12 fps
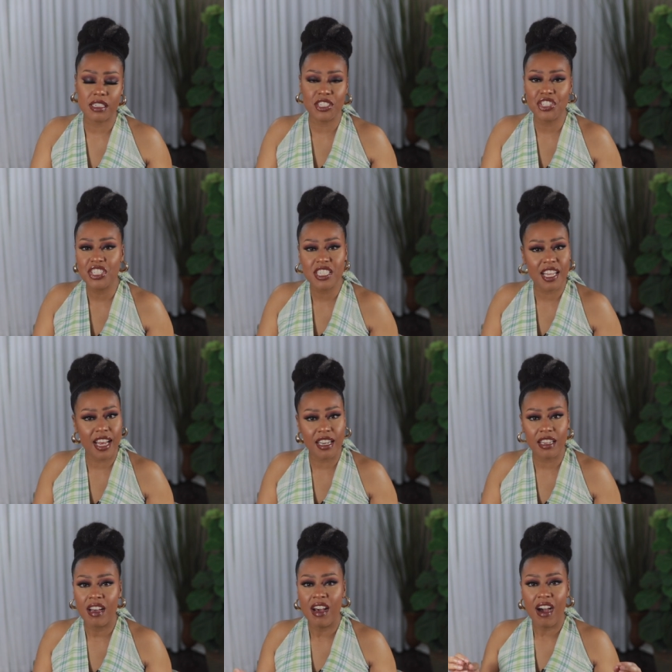It's just kind
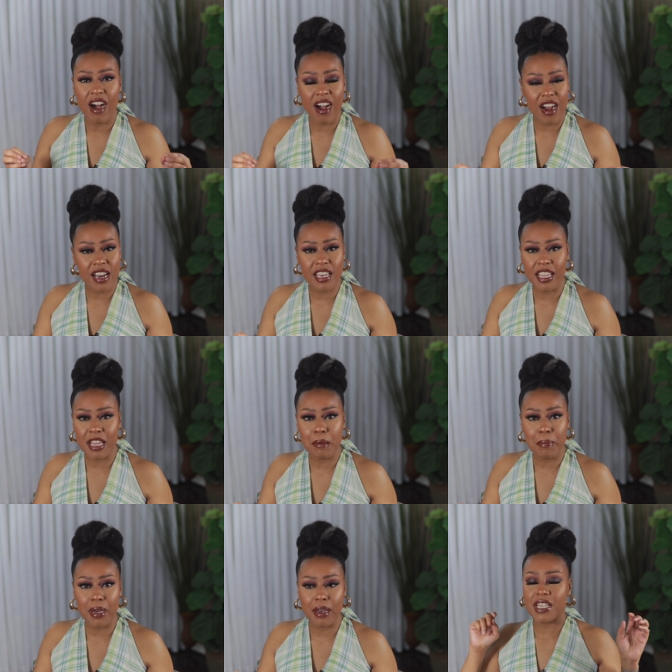of hard to
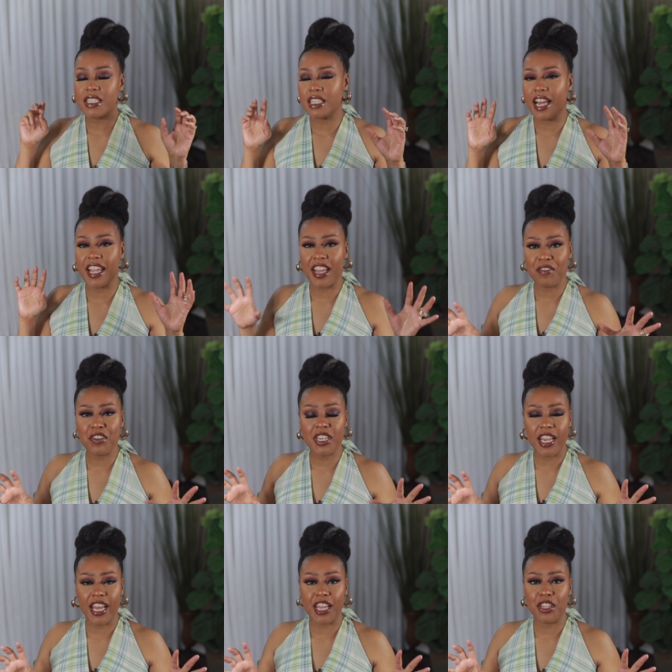keep up. It's like every
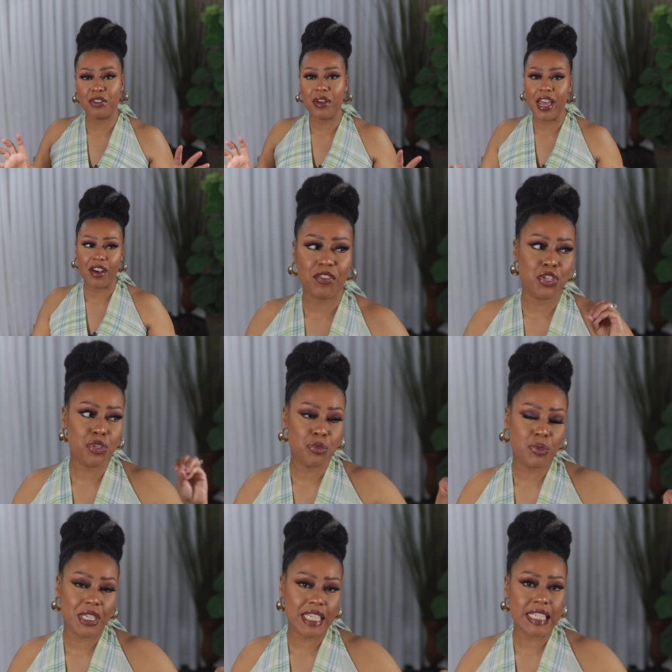day you have a new
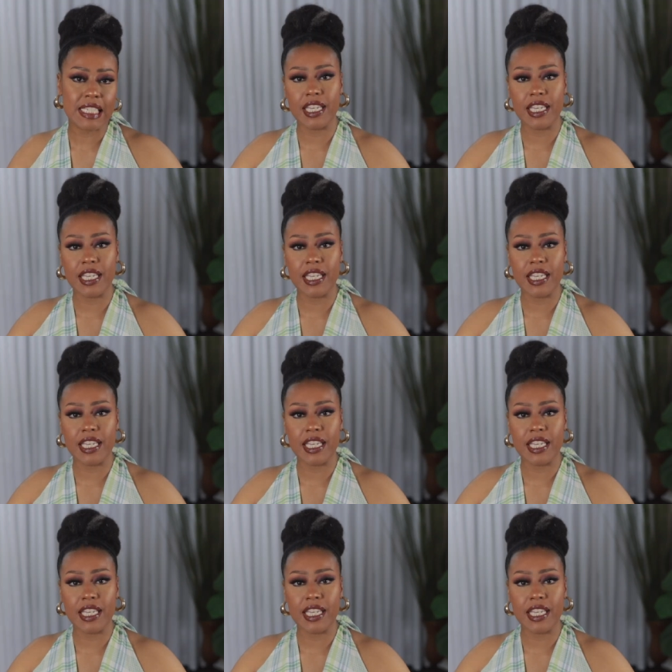release